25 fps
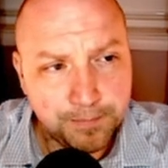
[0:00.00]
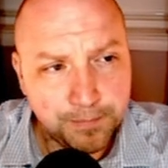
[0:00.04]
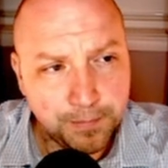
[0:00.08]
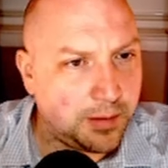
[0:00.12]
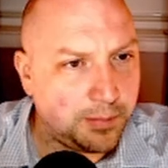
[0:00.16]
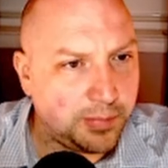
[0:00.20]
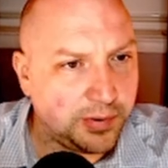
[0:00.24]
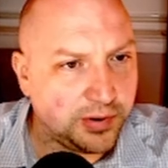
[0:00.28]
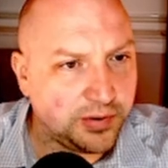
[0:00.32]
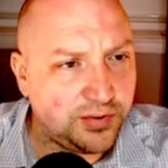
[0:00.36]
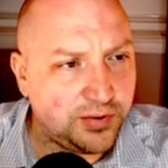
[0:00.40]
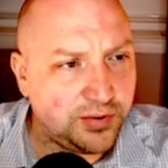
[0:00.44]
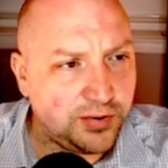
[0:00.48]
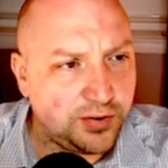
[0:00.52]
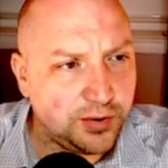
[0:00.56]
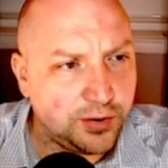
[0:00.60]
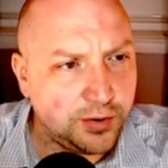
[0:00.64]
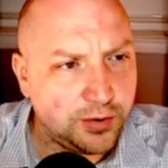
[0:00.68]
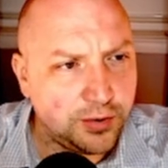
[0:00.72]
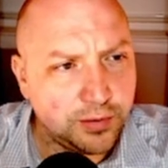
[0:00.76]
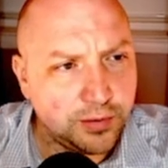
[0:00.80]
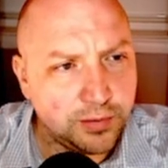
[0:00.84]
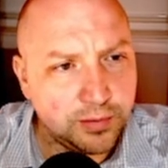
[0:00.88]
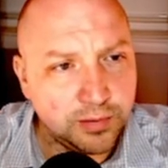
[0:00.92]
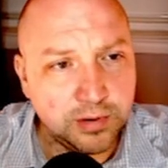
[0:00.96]
Number
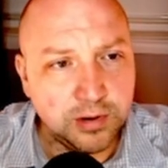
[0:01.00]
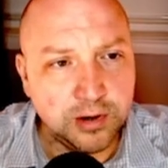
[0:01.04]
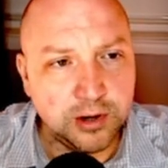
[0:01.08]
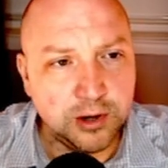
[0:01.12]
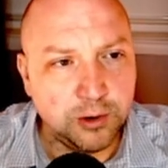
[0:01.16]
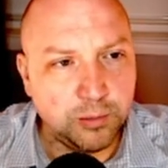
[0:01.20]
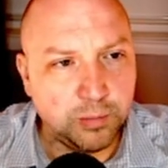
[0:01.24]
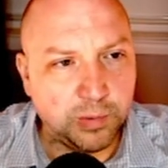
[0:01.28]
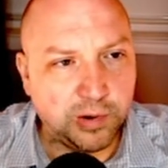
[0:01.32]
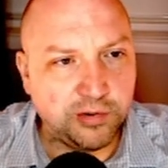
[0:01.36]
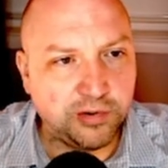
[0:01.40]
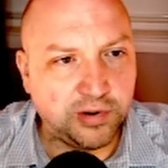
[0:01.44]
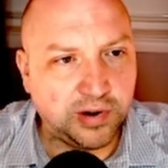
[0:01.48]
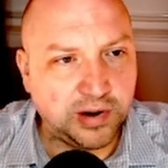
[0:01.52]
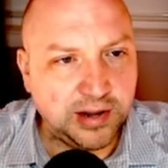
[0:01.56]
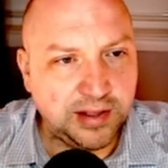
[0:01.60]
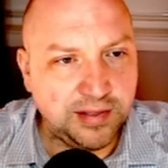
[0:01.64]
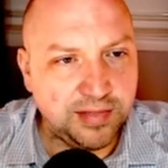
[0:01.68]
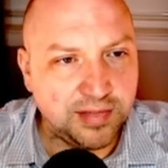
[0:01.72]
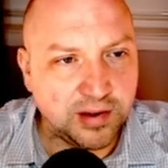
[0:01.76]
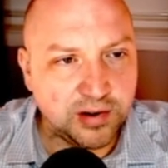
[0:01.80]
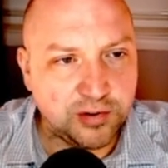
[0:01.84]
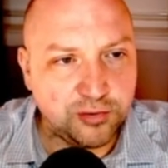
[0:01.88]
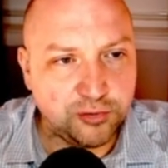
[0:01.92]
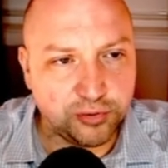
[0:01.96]
2, we're
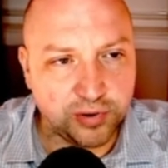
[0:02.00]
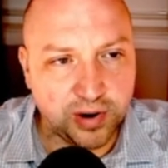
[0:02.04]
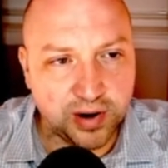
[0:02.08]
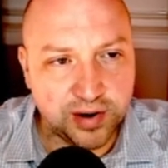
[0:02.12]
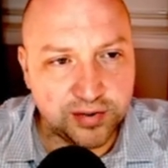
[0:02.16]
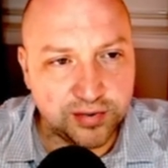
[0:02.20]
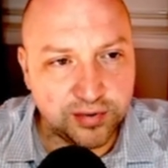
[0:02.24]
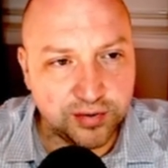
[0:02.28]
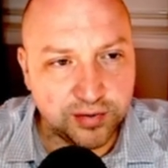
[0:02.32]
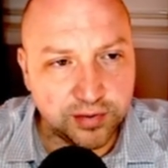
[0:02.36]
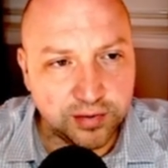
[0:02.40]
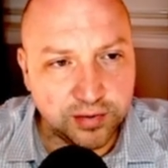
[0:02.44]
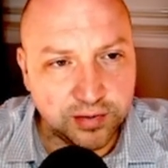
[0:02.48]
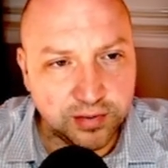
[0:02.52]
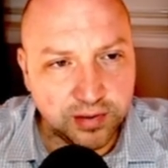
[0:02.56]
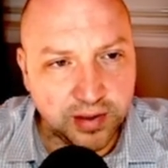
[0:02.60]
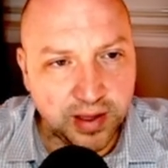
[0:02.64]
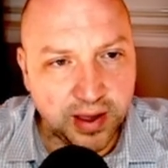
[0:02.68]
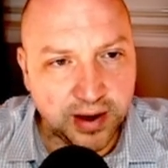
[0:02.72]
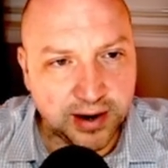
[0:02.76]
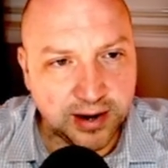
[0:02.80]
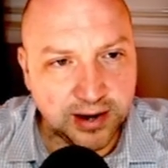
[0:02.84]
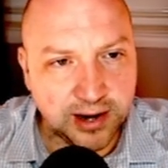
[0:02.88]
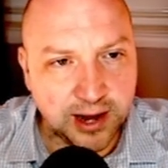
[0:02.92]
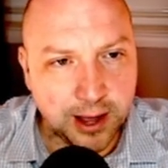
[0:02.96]
running the Drechsel
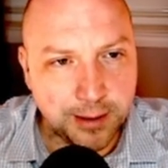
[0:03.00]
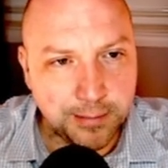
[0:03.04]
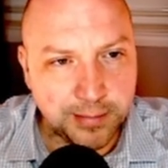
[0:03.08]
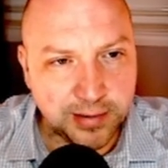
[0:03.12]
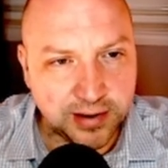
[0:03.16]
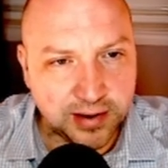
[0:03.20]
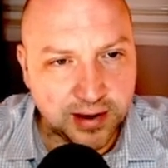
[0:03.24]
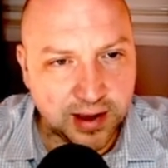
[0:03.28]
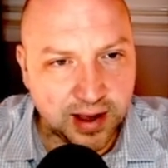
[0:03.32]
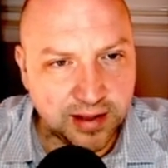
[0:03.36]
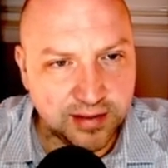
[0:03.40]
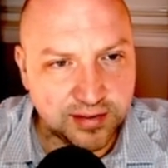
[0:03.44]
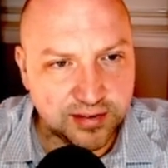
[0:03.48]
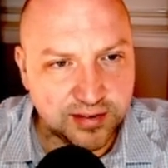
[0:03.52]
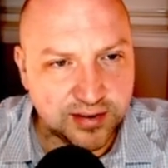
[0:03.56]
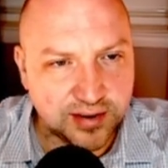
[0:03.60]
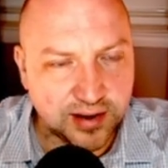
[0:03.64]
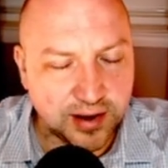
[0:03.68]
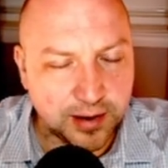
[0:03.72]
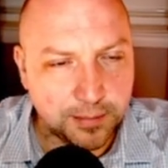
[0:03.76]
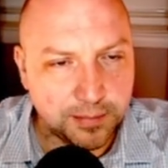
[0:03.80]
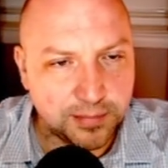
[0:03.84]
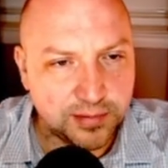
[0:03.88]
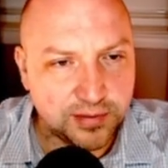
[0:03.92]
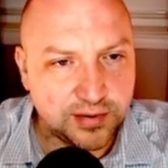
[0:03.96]
Economic
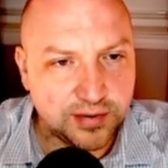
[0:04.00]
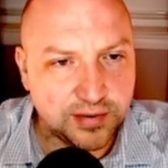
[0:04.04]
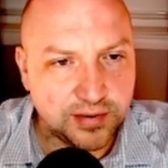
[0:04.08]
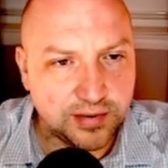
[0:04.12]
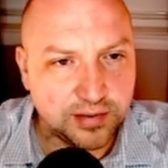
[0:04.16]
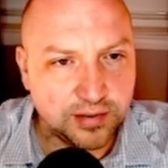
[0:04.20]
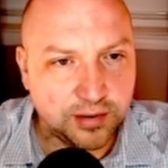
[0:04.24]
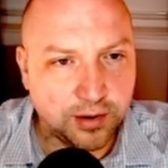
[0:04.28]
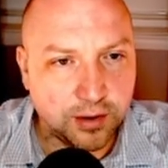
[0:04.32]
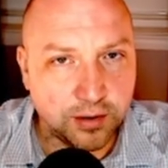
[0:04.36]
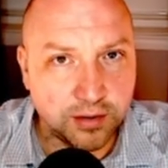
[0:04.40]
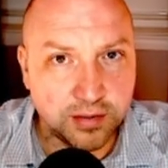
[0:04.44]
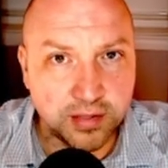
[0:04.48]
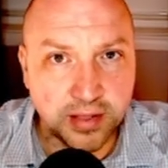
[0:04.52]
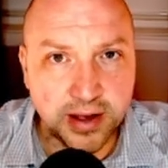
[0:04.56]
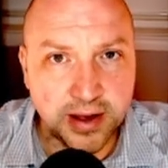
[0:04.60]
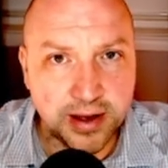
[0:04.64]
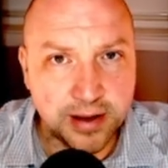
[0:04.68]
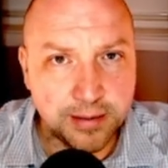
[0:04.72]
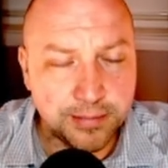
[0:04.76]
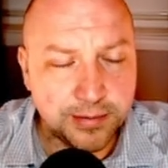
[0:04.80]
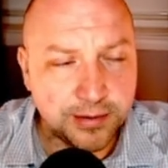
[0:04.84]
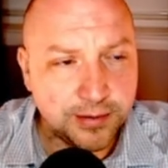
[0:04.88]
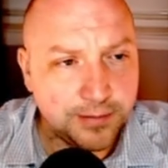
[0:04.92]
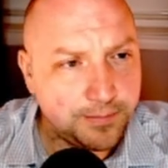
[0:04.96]
Concepts
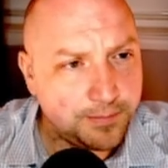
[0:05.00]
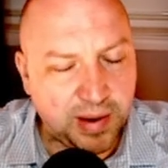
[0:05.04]
collab.